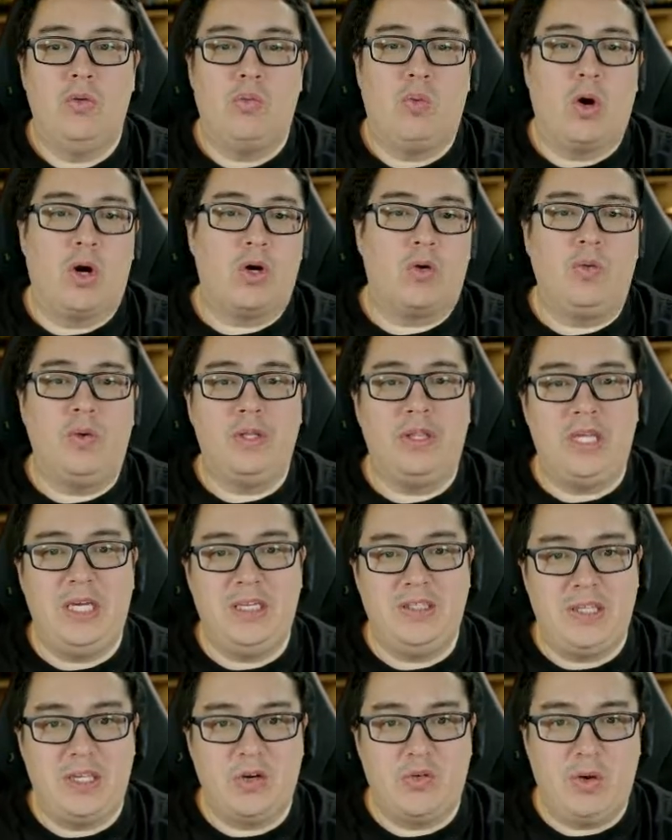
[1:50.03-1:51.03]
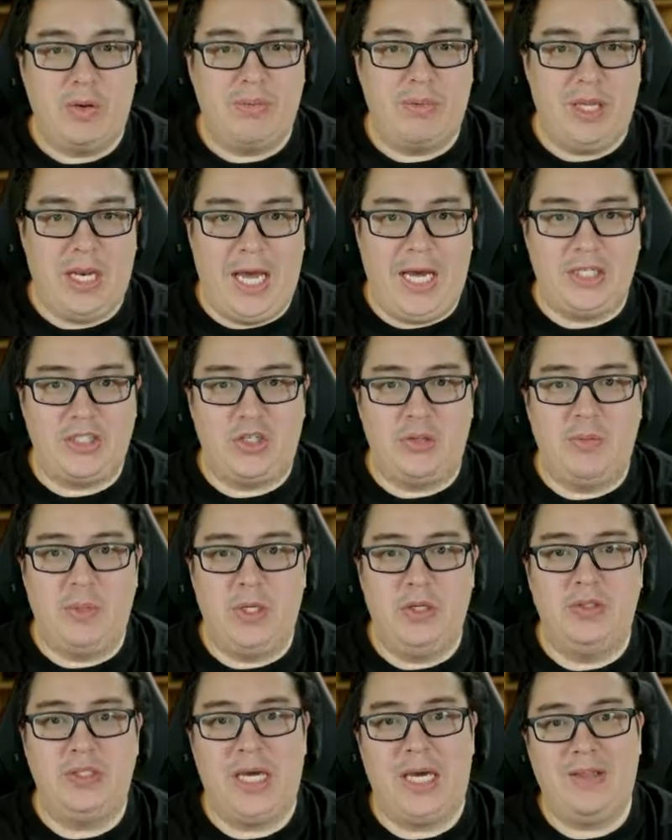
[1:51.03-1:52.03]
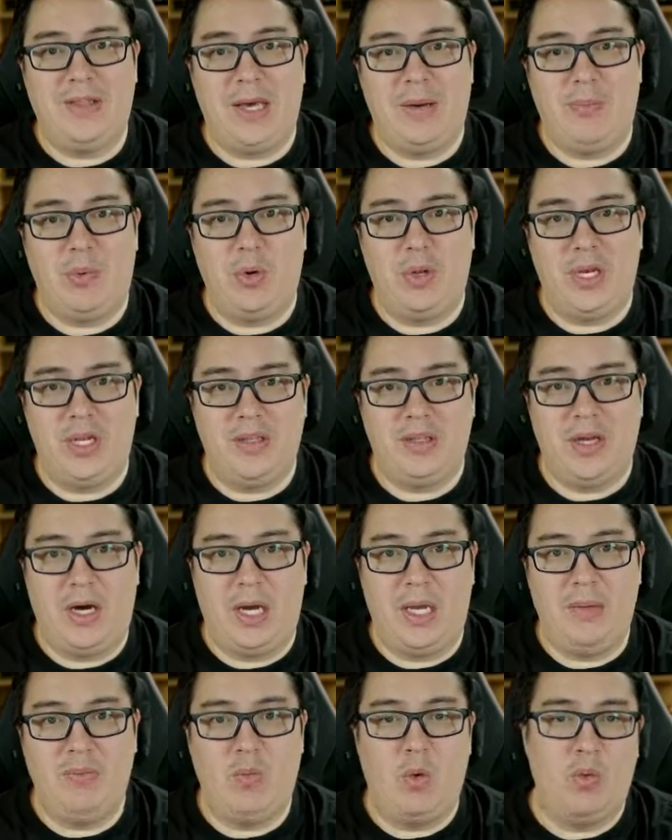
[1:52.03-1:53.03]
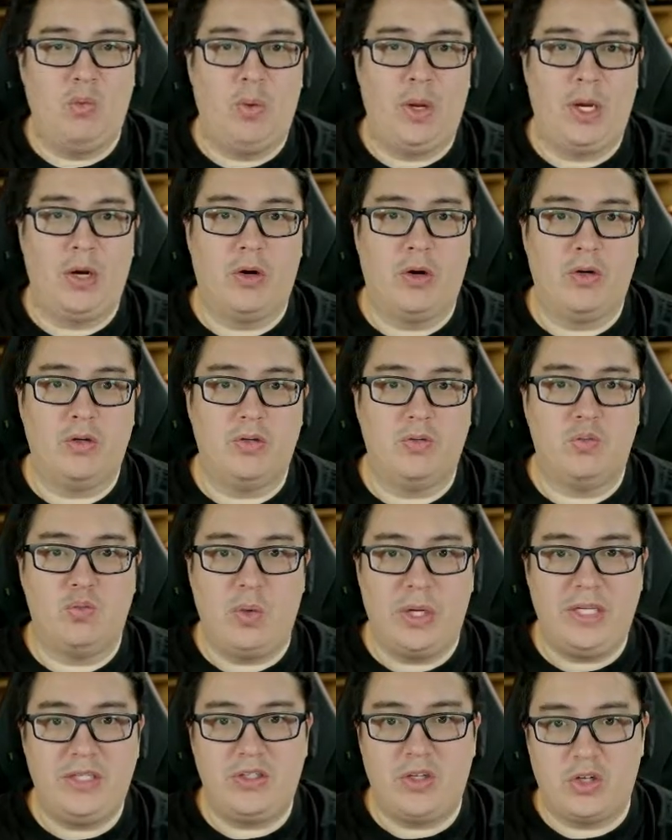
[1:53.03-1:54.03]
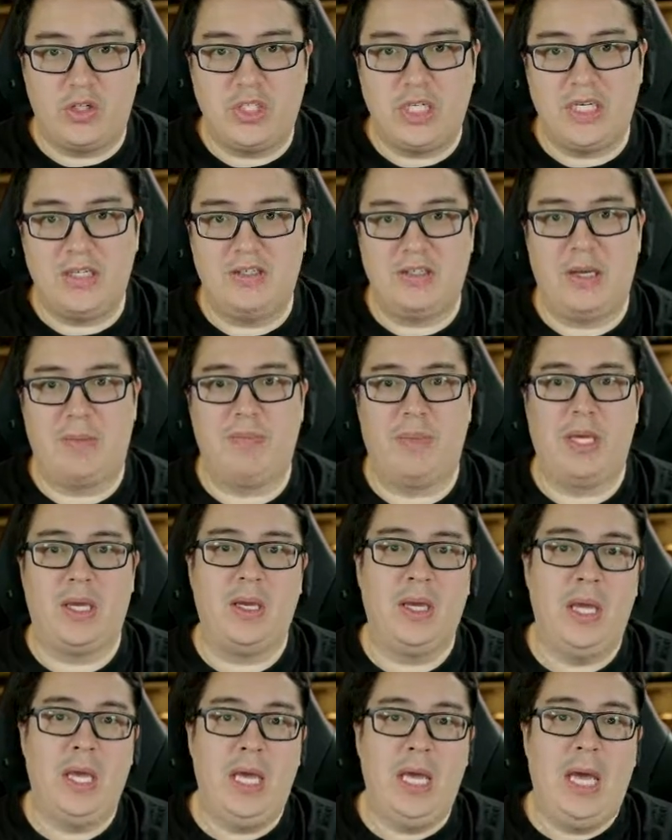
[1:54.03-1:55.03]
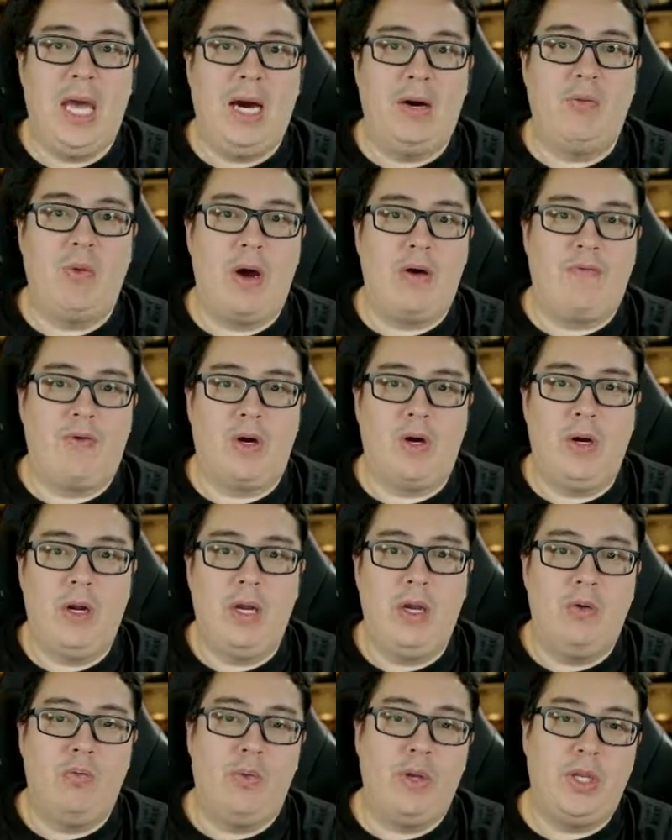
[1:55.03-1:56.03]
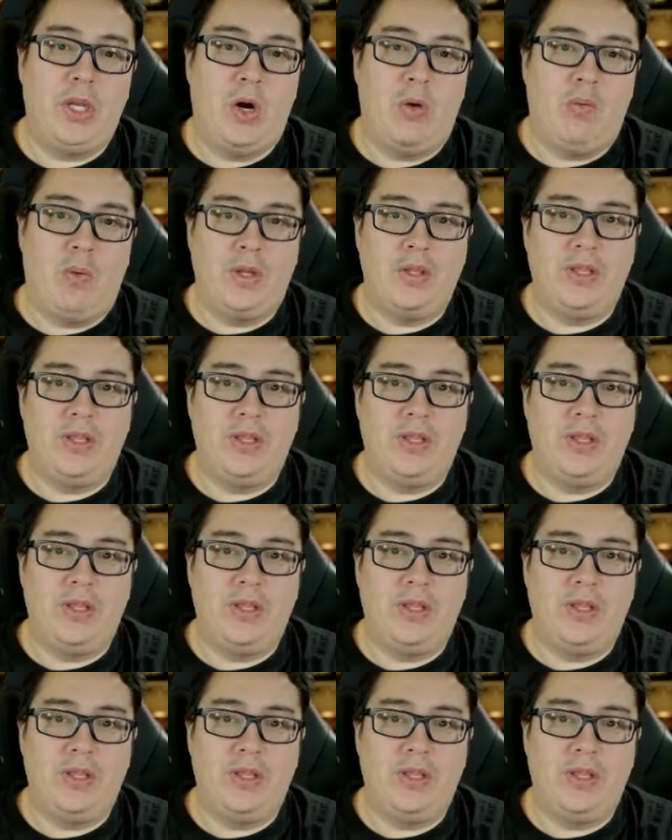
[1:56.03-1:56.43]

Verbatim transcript: work with these encrypted attributes at that point in time when we are researching something. However, we don't